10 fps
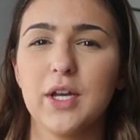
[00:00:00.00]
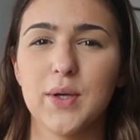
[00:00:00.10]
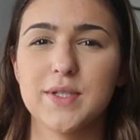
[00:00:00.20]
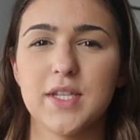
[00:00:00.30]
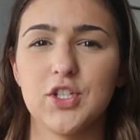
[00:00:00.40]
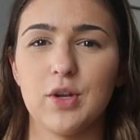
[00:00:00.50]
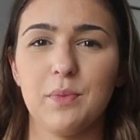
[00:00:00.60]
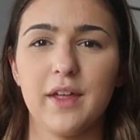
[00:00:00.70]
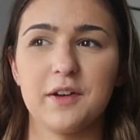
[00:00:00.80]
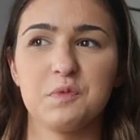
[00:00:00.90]
want to go to the
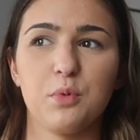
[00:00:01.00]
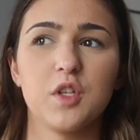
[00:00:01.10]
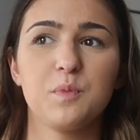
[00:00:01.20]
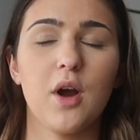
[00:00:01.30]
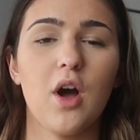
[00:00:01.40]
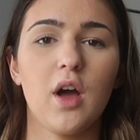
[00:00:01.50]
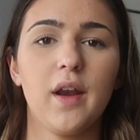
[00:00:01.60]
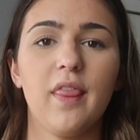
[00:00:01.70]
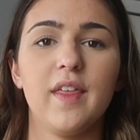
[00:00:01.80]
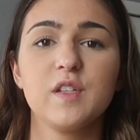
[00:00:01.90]
gym without a sports bra
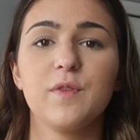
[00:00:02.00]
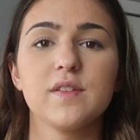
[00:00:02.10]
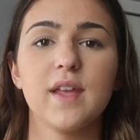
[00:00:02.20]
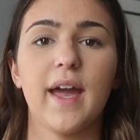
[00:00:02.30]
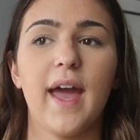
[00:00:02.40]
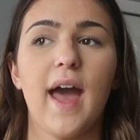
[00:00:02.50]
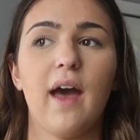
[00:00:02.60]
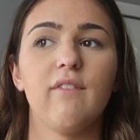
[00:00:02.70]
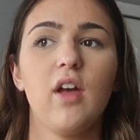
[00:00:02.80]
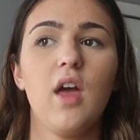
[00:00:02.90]
on. This feels like I
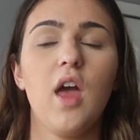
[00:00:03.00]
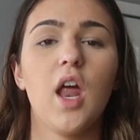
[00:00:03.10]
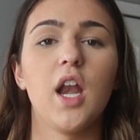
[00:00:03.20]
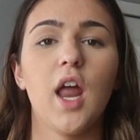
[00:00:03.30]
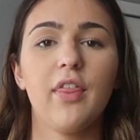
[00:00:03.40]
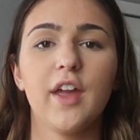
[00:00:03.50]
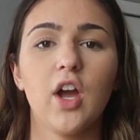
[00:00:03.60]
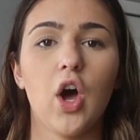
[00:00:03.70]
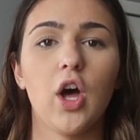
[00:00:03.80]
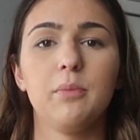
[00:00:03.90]
have
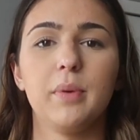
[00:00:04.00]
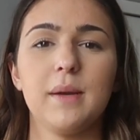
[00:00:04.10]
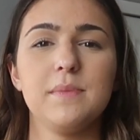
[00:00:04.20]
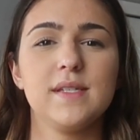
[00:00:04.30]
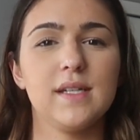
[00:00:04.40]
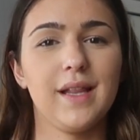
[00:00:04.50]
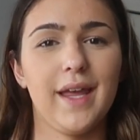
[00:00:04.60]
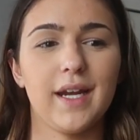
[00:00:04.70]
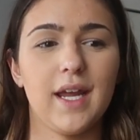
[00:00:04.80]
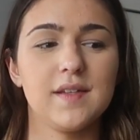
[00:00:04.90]
nothing on, but I'm still
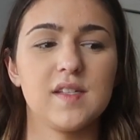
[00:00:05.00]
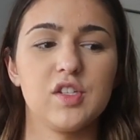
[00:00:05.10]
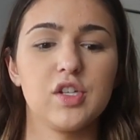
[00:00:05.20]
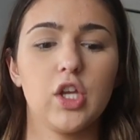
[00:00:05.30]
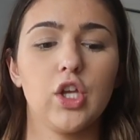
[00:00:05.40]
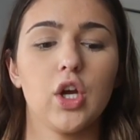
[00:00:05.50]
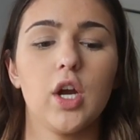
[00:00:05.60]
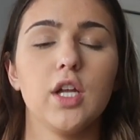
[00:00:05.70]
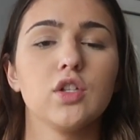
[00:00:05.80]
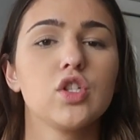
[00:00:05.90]
like nice and secure.
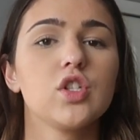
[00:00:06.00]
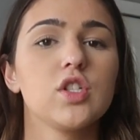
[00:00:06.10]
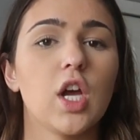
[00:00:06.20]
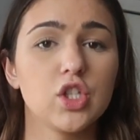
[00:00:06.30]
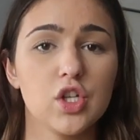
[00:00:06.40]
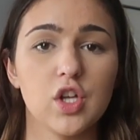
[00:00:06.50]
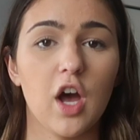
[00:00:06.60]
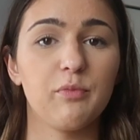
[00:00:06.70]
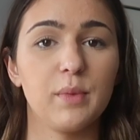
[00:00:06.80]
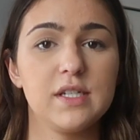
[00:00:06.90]
It's such a
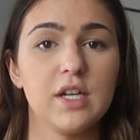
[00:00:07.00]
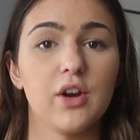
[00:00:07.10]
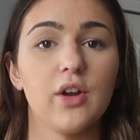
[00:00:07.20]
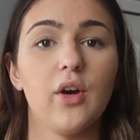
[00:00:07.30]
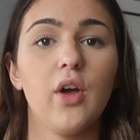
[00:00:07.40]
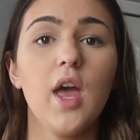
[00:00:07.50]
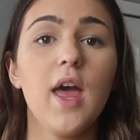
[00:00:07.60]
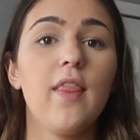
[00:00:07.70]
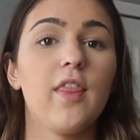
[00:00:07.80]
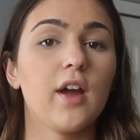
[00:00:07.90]
soft material.
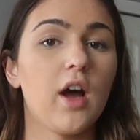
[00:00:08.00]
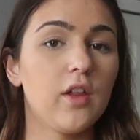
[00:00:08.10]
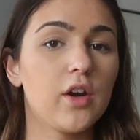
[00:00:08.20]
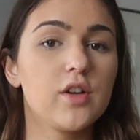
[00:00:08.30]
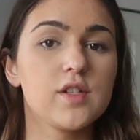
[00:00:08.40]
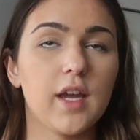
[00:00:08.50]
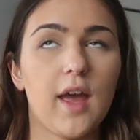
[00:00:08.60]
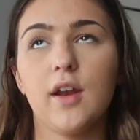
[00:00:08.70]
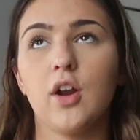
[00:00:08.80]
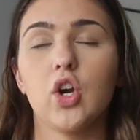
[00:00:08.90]
The colors,
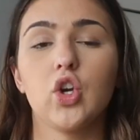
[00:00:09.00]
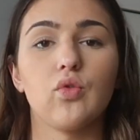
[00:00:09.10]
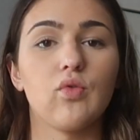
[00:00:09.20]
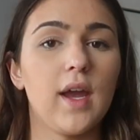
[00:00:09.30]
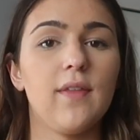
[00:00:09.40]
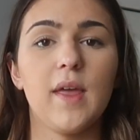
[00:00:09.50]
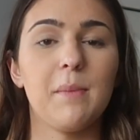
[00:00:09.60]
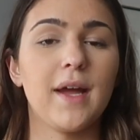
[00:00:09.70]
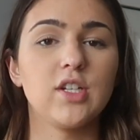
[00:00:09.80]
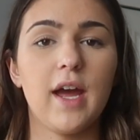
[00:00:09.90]
again, are great. They
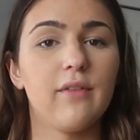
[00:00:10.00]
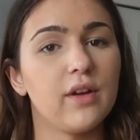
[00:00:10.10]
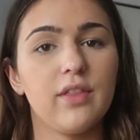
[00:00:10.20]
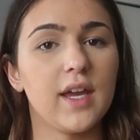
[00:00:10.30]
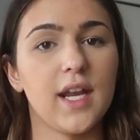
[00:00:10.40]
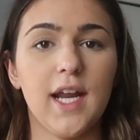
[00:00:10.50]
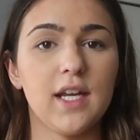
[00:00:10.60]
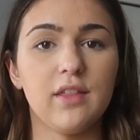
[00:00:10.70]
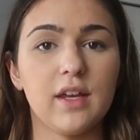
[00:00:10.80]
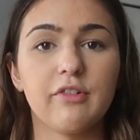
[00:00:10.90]
match everything and
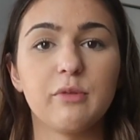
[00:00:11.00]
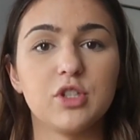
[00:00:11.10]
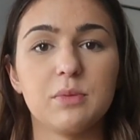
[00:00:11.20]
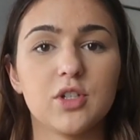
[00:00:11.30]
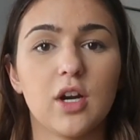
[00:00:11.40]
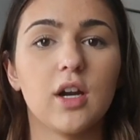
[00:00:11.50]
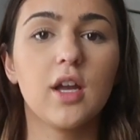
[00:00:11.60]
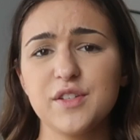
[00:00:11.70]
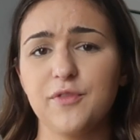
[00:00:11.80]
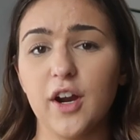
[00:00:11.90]
anything from
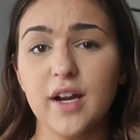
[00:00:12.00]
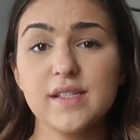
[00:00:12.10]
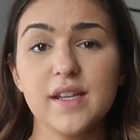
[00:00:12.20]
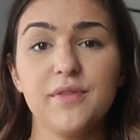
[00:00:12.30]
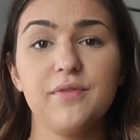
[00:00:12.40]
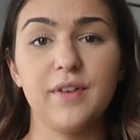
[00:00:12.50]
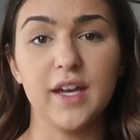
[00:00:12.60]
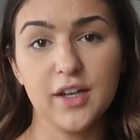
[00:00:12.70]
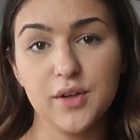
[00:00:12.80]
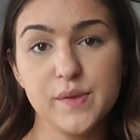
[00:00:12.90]
Gymshark. As far as the
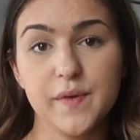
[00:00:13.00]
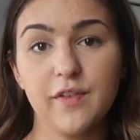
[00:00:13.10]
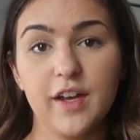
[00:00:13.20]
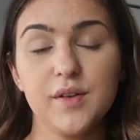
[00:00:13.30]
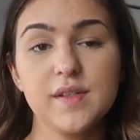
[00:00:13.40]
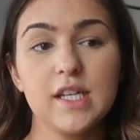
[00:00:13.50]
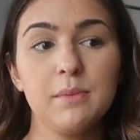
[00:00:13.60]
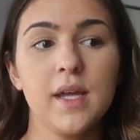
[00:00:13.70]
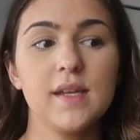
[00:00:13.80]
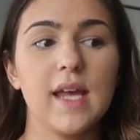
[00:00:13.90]
fit goes for Vital
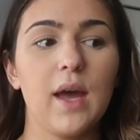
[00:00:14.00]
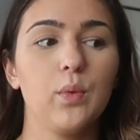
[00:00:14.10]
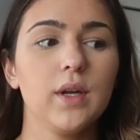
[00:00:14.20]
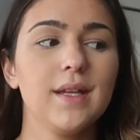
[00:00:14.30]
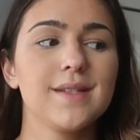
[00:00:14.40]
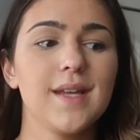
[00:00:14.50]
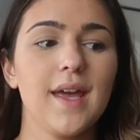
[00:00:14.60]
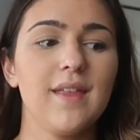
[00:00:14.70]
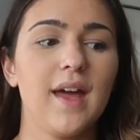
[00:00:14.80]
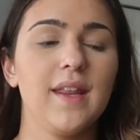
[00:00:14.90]
Seamless, I wouldn't
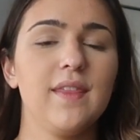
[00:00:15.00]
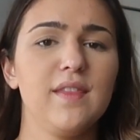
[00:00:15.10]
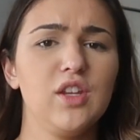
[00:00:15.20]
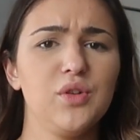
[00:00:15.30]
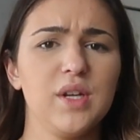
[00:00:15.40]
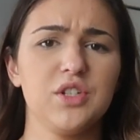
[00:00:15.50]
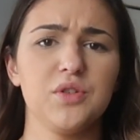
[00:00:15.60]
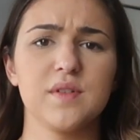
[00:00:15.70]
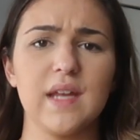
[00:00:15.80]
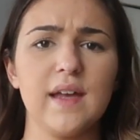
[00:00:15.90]
say that you need
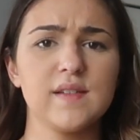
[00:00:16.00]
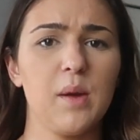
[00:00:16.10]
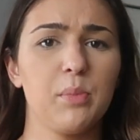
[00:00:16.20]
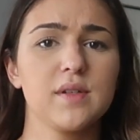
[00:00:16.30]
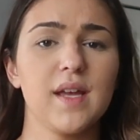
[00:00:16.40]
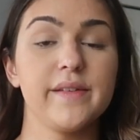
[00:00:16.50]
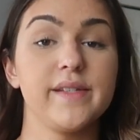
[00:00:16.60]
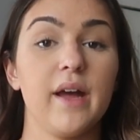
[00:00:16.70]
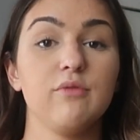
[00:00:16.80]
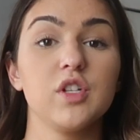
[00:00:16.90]
to size up or size
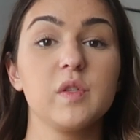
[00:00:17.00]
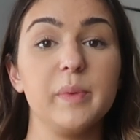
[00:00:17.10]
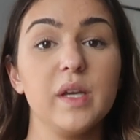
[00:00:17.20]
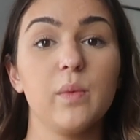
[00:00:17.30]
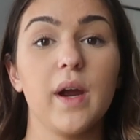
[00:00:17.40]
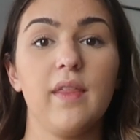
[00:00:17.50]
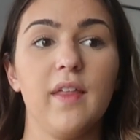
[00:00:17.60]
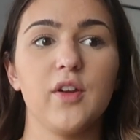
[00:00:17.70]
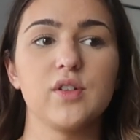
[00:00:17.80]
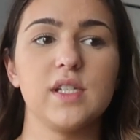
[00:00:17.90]
down. Just be aware
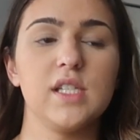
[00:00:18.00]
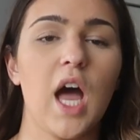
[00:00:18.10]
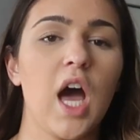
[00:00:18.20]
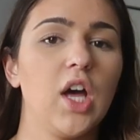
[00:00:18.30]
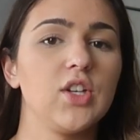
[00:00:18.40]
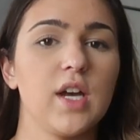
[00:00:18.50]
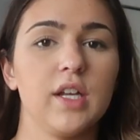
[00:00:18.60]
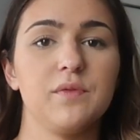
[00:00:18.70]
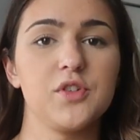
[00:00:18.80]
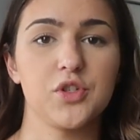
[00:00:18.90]
that there's not a
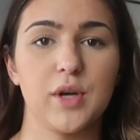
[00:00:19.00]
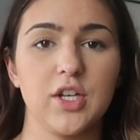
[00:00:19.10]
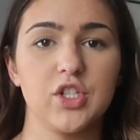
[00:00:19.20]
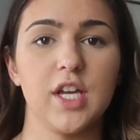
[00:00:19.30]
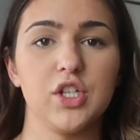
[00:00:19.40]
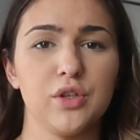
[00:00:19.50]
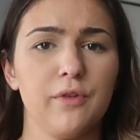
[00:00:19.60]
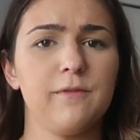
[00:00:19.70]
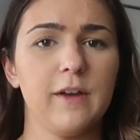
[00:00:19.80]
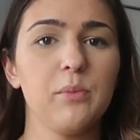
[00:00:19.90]
ton of stretch. They
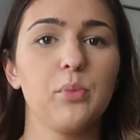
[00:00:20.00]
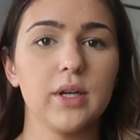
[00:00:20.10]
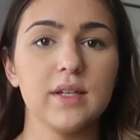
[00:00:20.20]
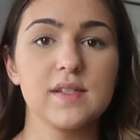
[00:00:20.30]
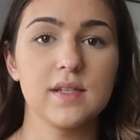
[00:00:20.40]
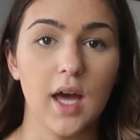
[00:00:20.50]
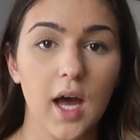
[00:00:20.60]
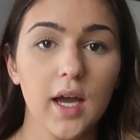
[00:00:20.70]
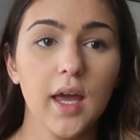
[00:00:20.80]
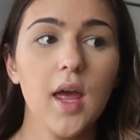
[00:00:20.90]
do fit pretty
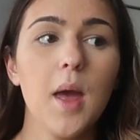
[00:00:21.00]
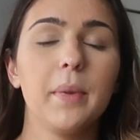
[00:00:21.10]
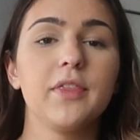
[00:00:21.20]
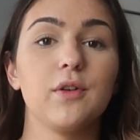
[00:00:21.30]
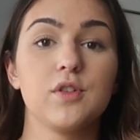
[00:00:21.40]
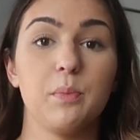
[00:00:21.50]
snug, but they're